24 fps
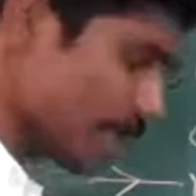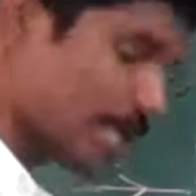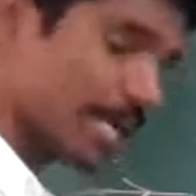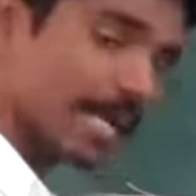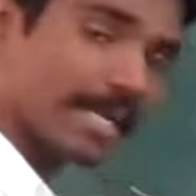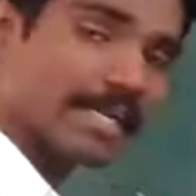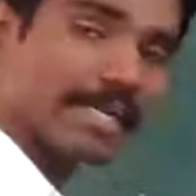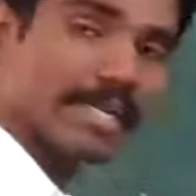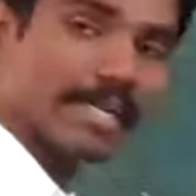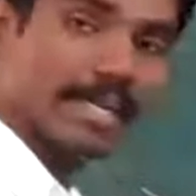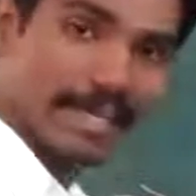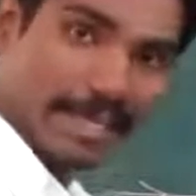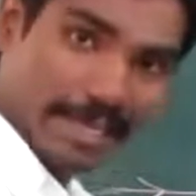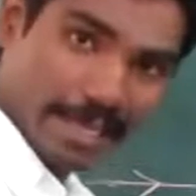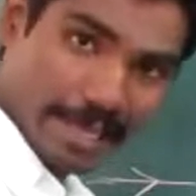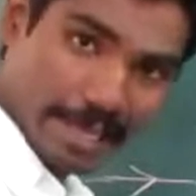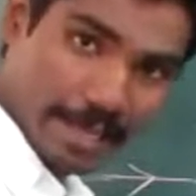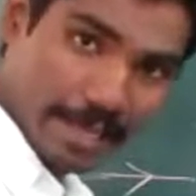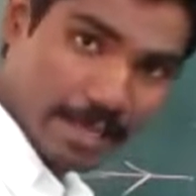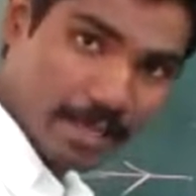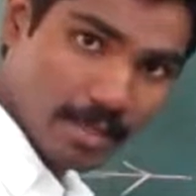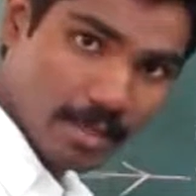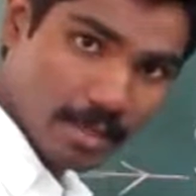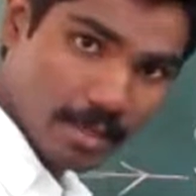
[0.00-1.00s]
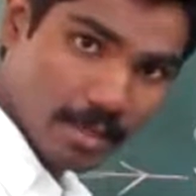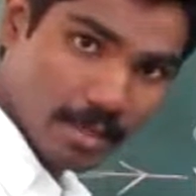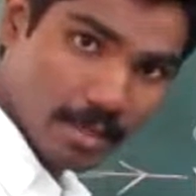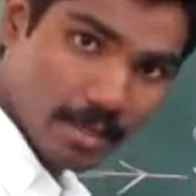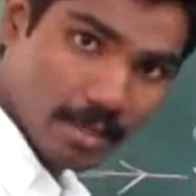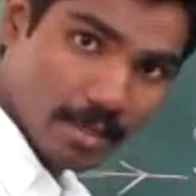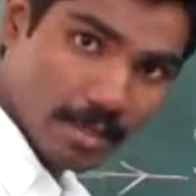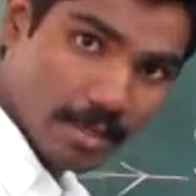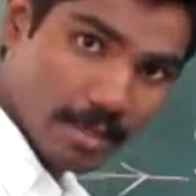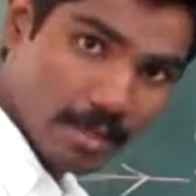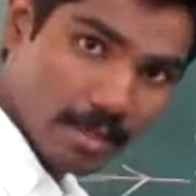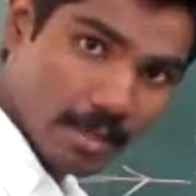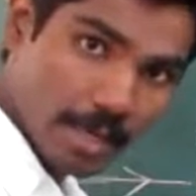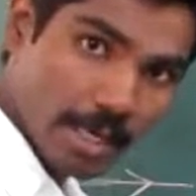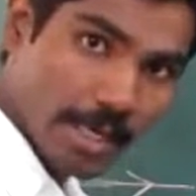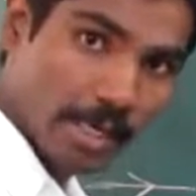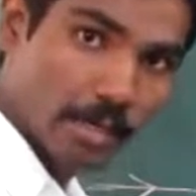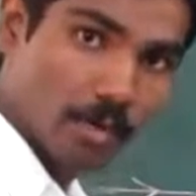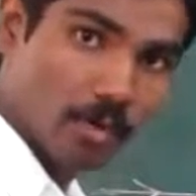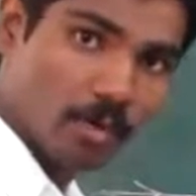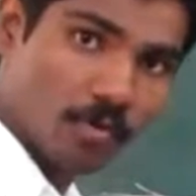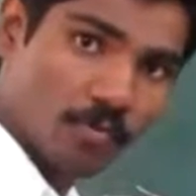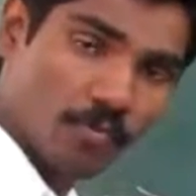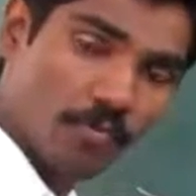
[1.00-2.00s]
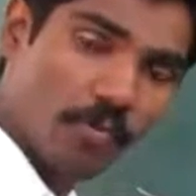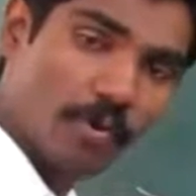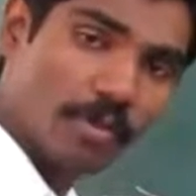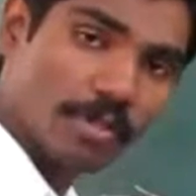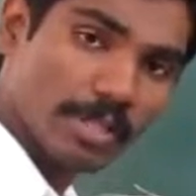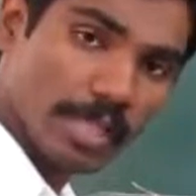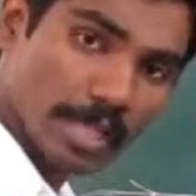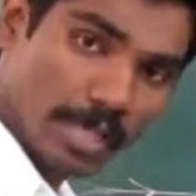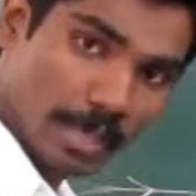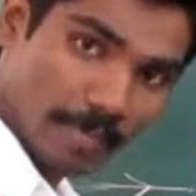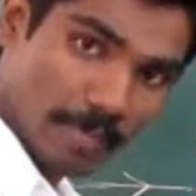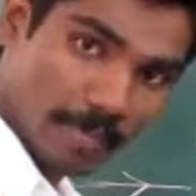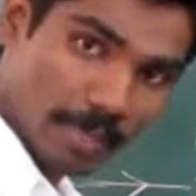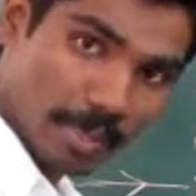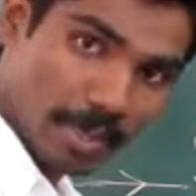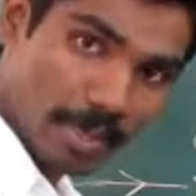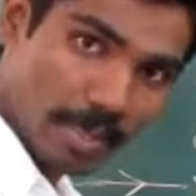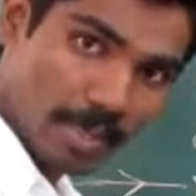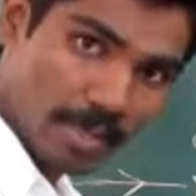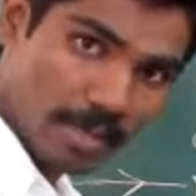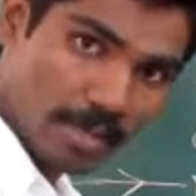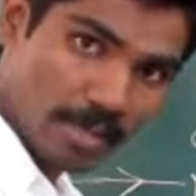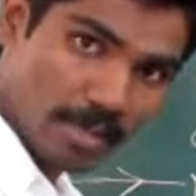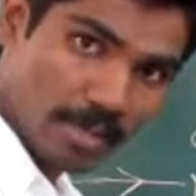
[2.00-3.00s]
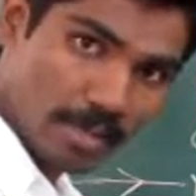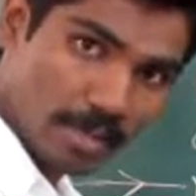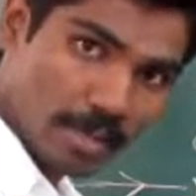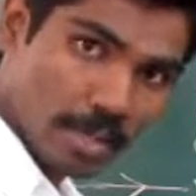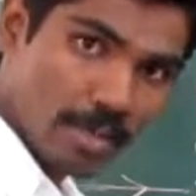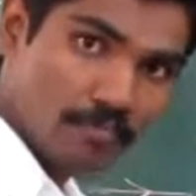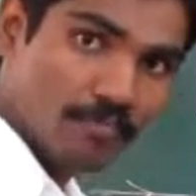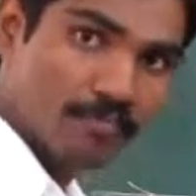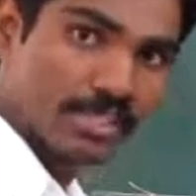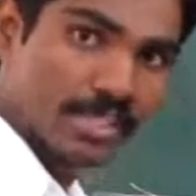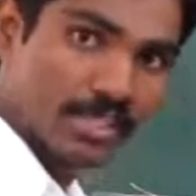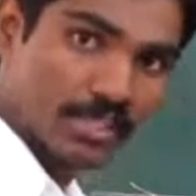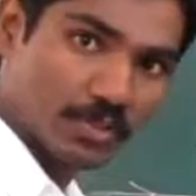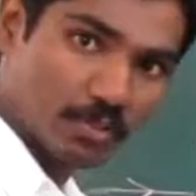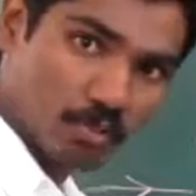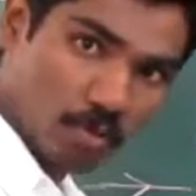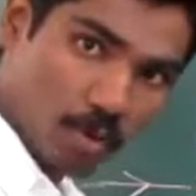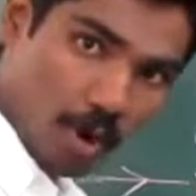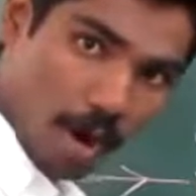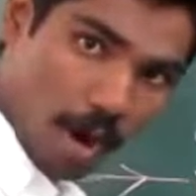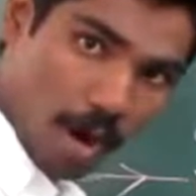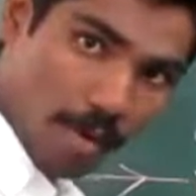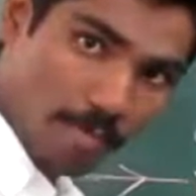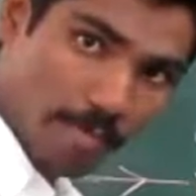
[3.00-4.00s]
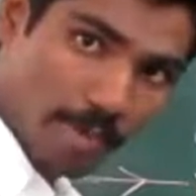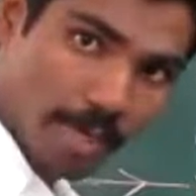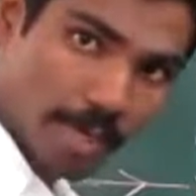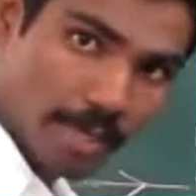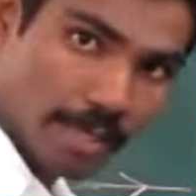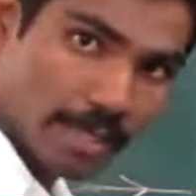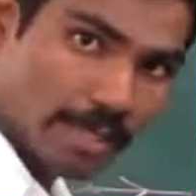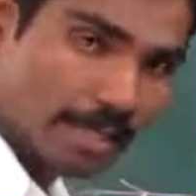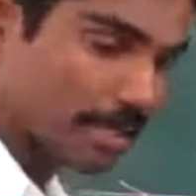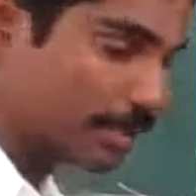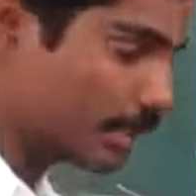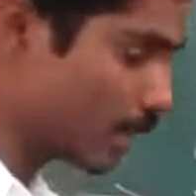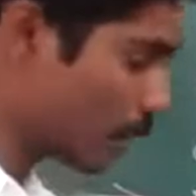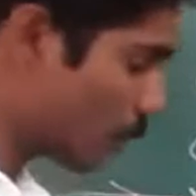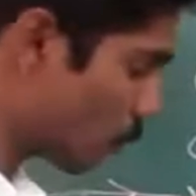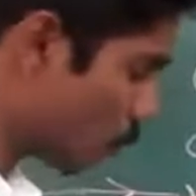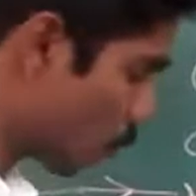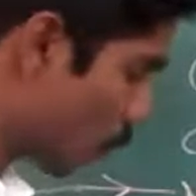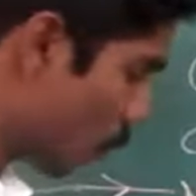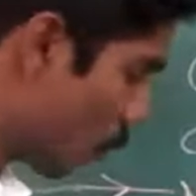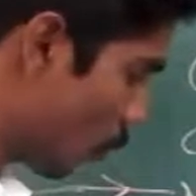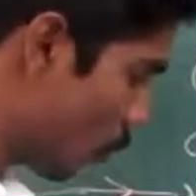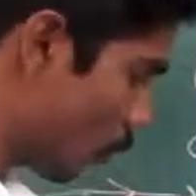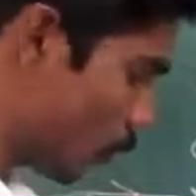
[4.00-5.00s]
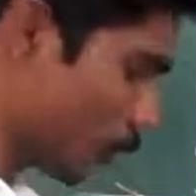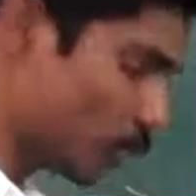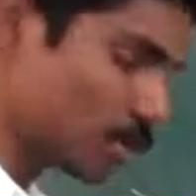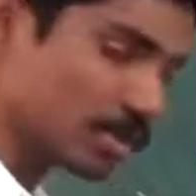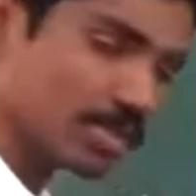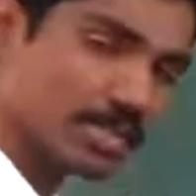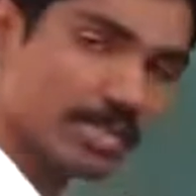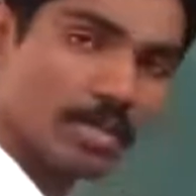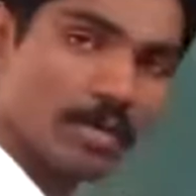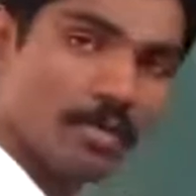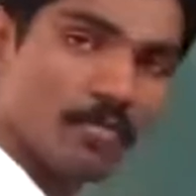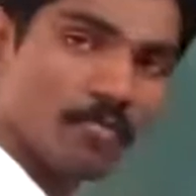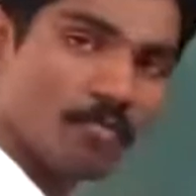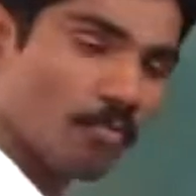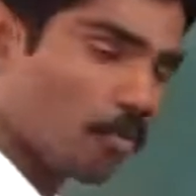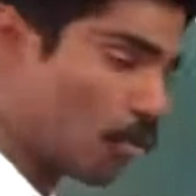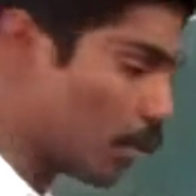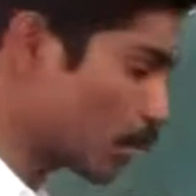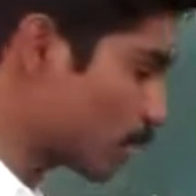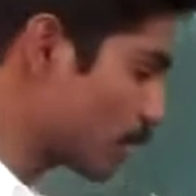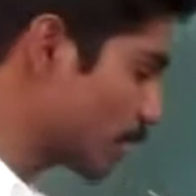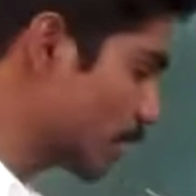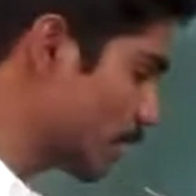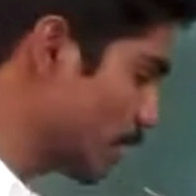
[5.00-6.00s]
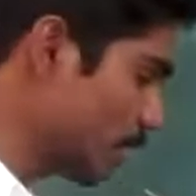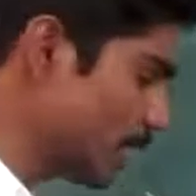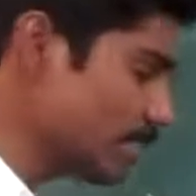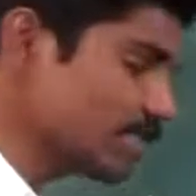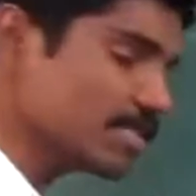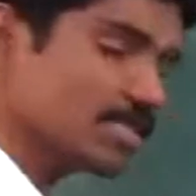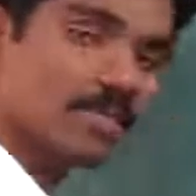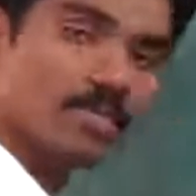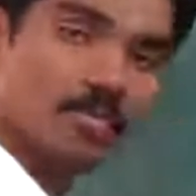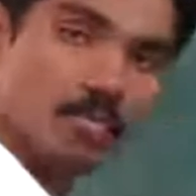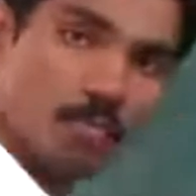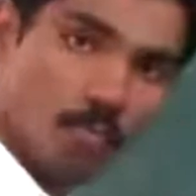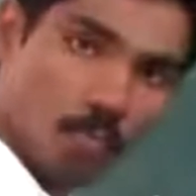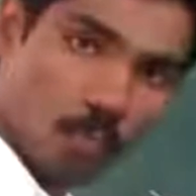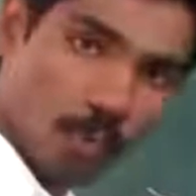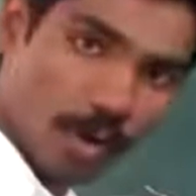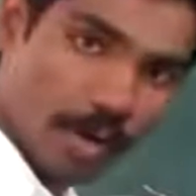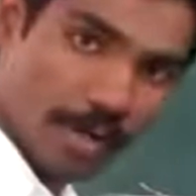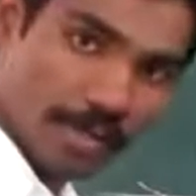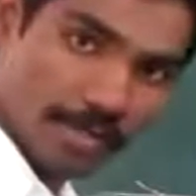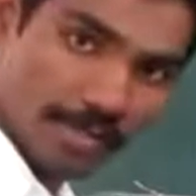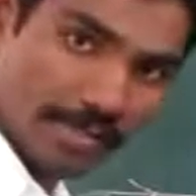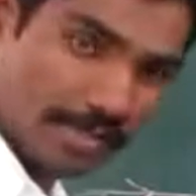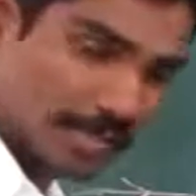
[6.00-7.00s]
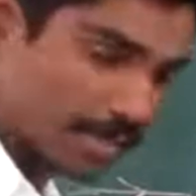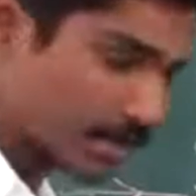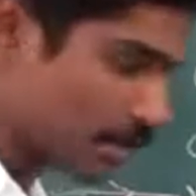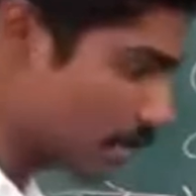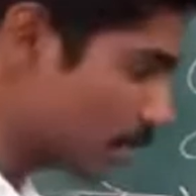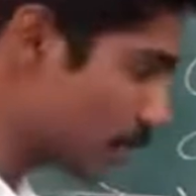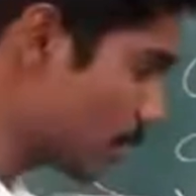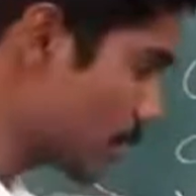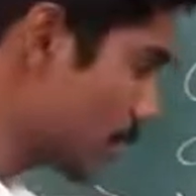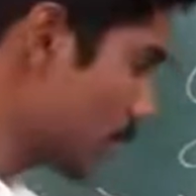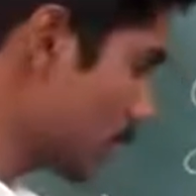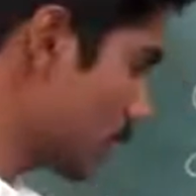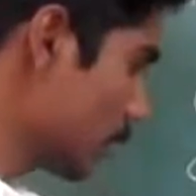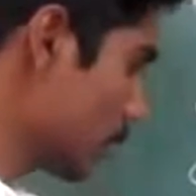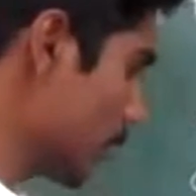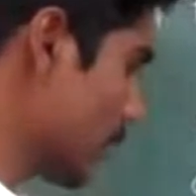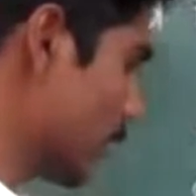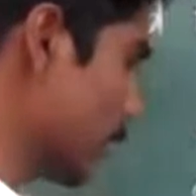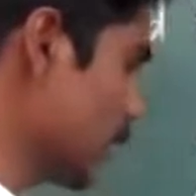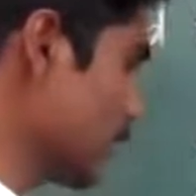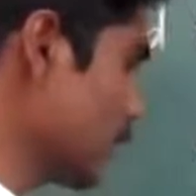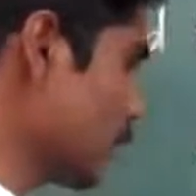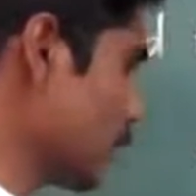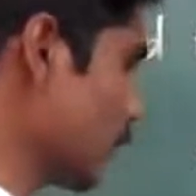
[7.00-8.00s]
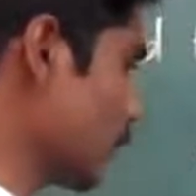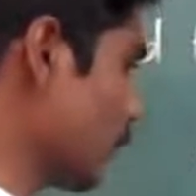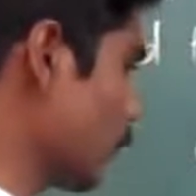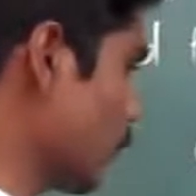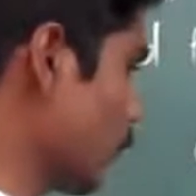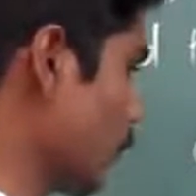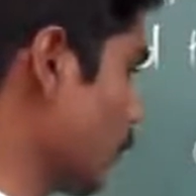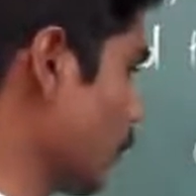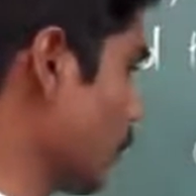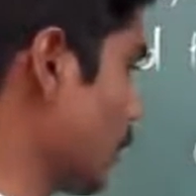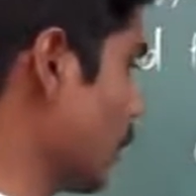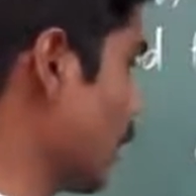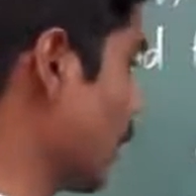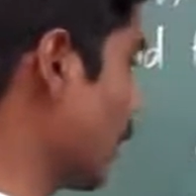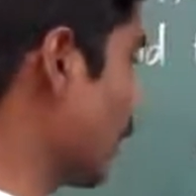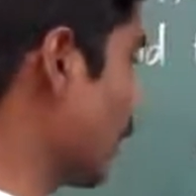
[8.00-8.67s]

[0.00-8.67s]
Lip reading: the letter E, I look for the number which is common in the codes for these words. That is, the